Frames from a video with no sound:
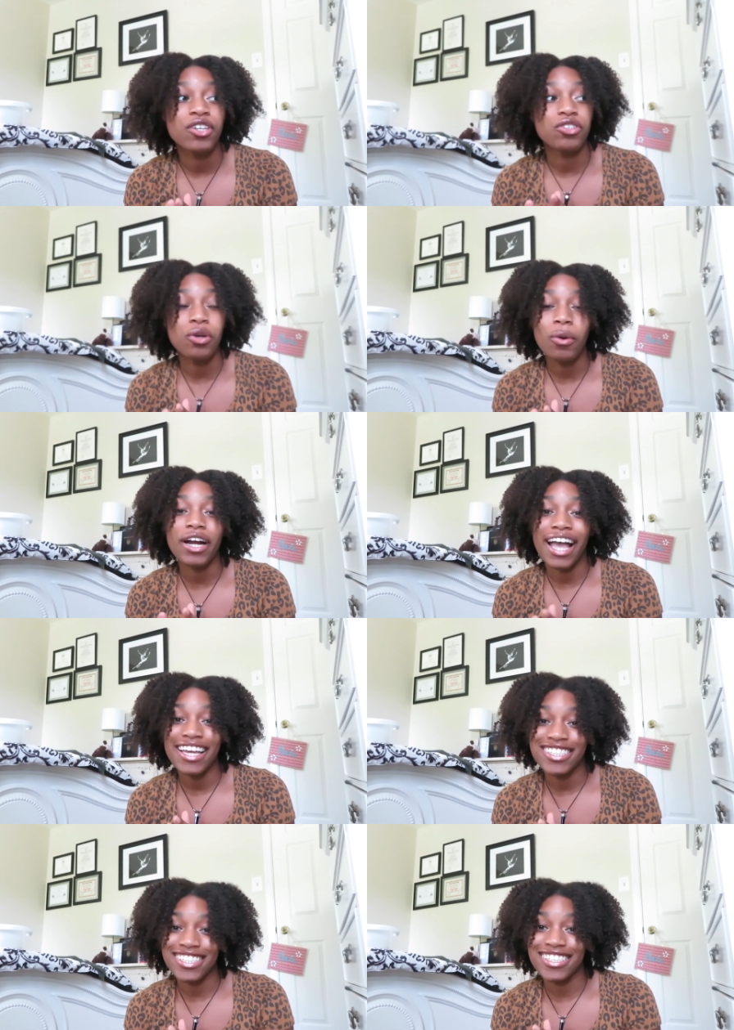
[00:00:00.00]
your
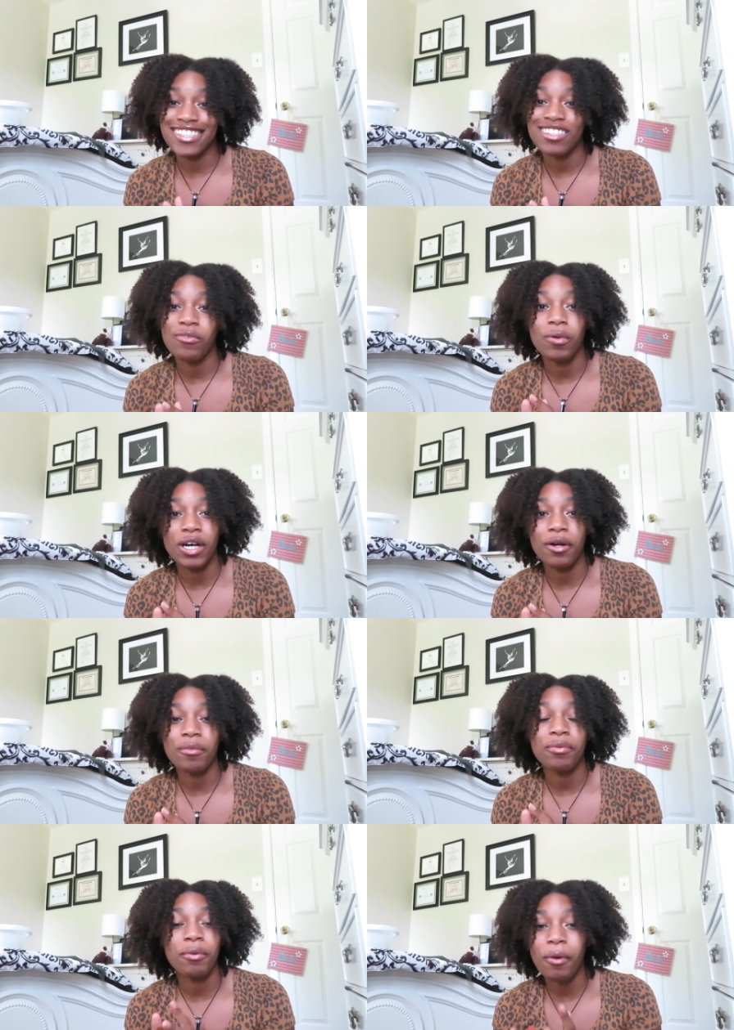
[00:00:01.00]
edges will
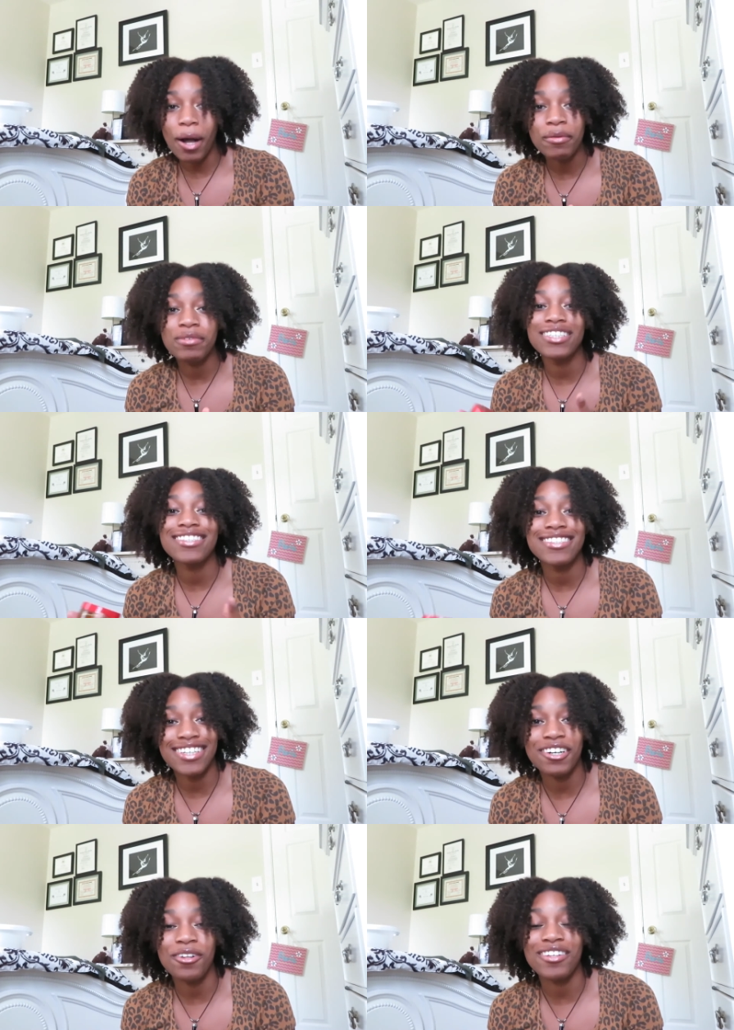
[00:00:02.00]
probably
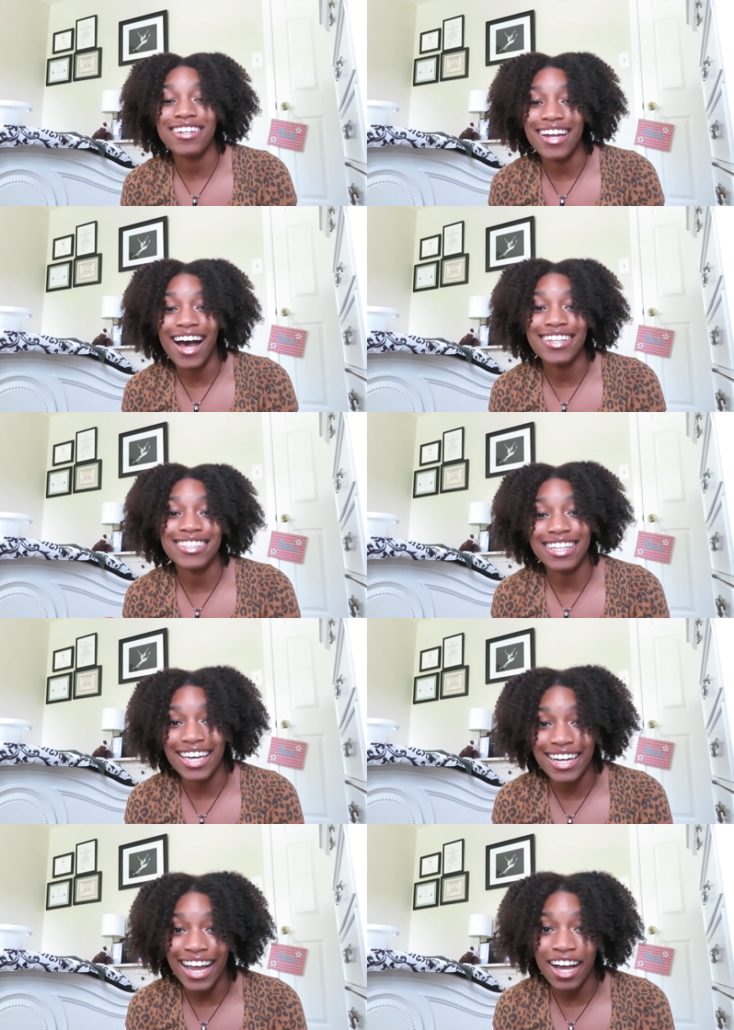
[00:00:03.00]
still not lay
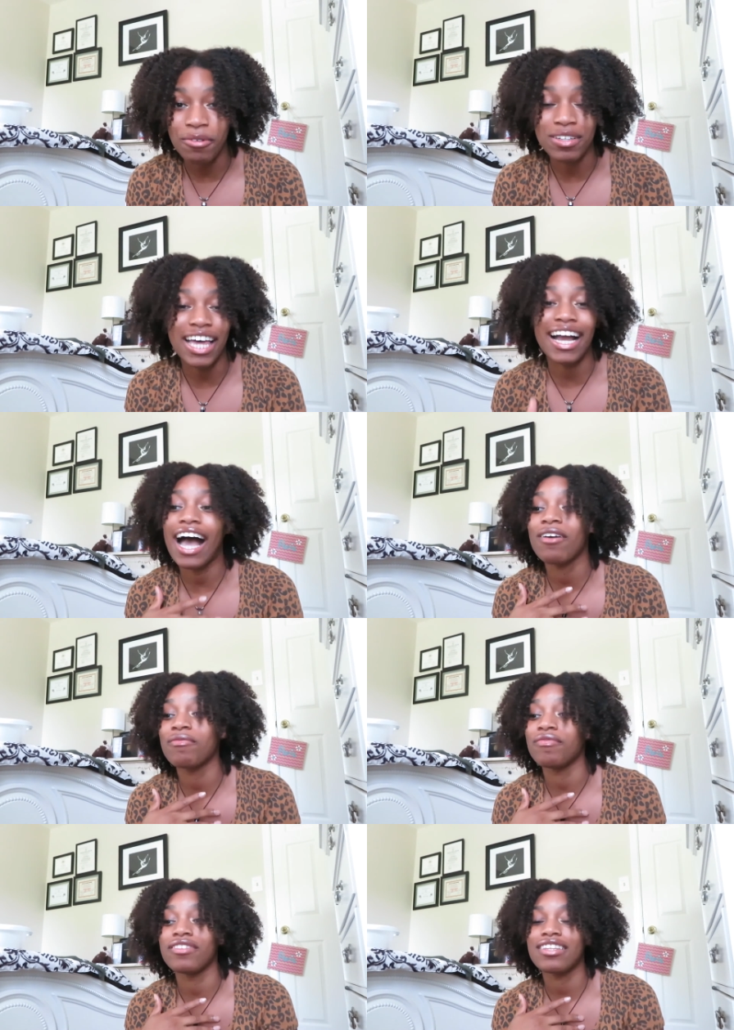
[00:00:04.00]
down. Like, I
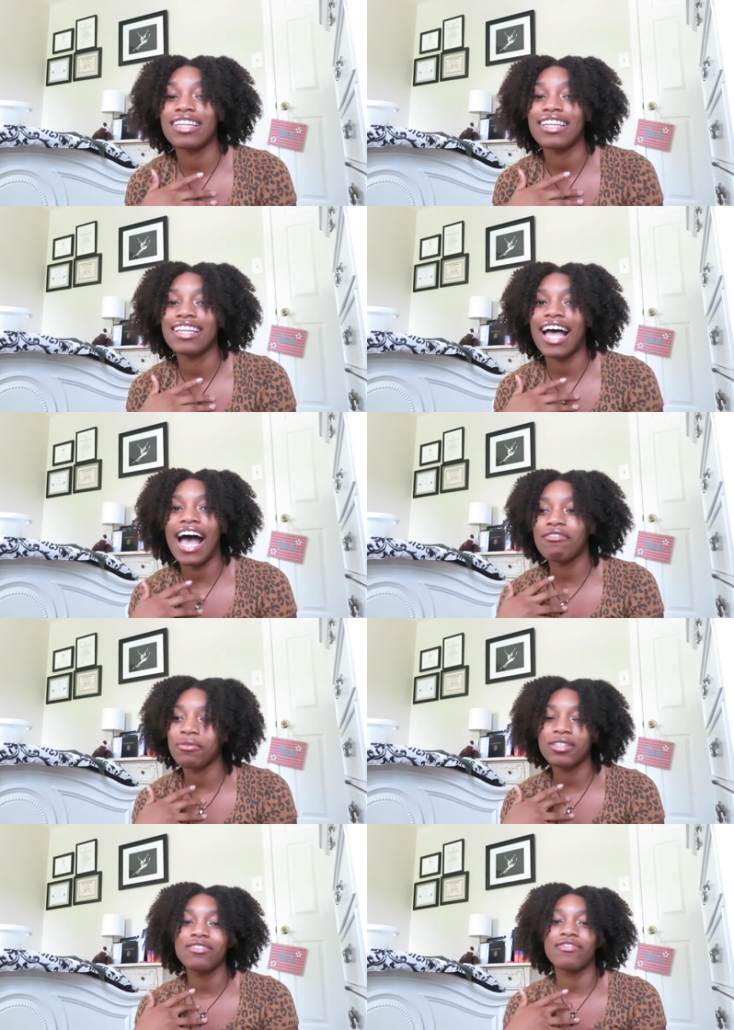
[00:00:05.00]
haven't
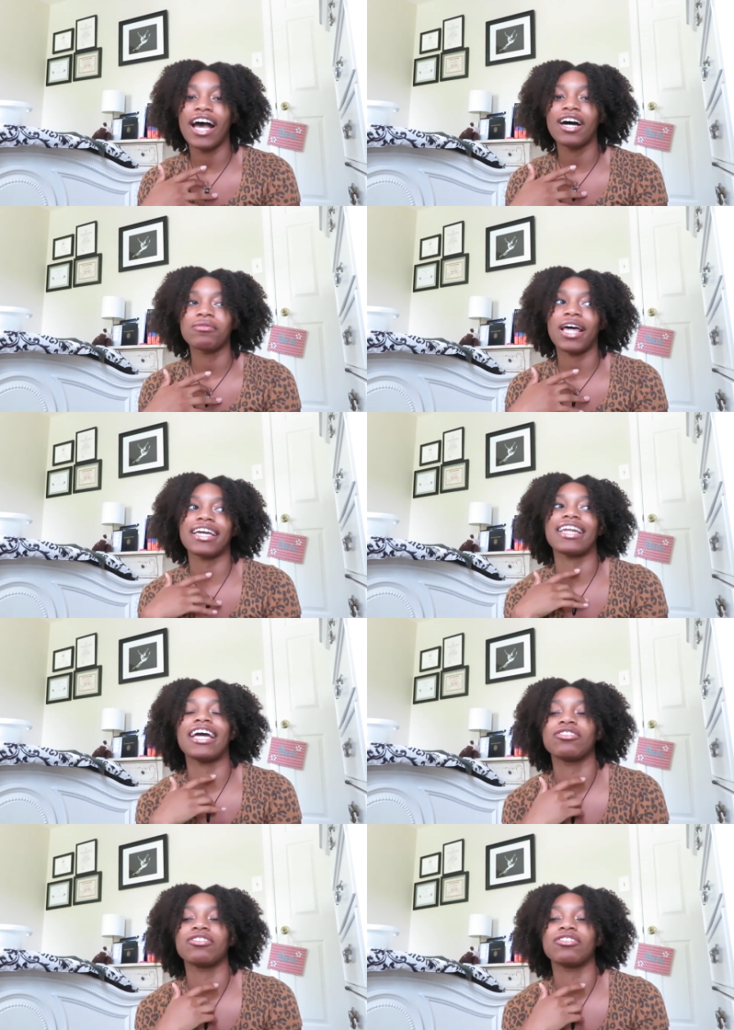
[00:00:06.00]
really found like an edge